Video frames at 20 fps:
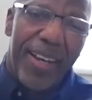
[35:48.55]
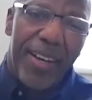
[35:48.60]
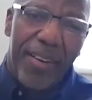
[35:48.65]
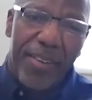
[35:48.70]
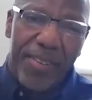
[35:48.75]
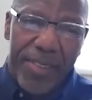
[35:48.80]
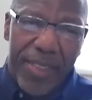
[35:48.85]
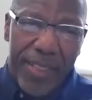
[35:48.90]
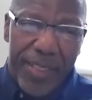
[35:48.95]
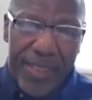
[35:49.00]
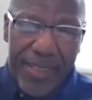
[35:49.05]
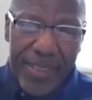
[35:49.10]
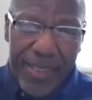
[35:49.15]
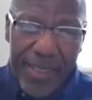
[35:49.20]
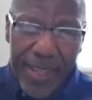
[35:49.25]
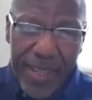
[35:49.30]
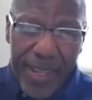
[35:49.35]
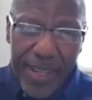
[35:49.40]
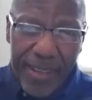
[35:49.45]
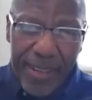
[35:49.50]
all
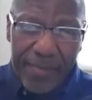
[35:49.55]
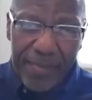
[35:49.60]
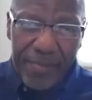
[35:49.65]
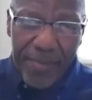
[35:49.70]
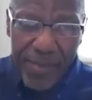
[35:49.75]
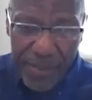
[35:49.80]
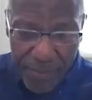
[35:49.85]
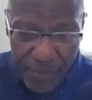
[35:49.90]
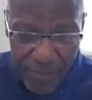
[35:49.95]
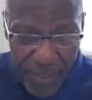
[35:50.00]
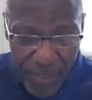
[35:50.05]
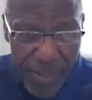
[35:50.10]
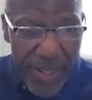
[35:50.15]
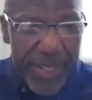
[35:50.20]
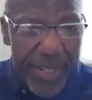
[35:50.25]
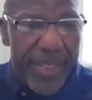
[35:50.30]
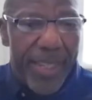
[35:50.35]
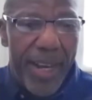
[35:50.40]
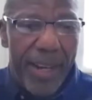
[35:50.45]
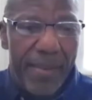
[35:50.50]
the uh,
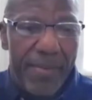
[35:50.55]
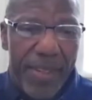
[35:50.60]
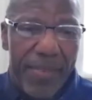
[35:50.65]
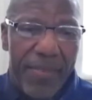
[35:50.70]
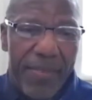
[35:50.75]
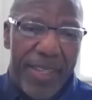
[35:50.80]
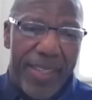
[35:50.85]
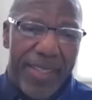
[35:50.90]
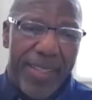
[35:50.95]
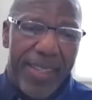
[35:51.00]
various types of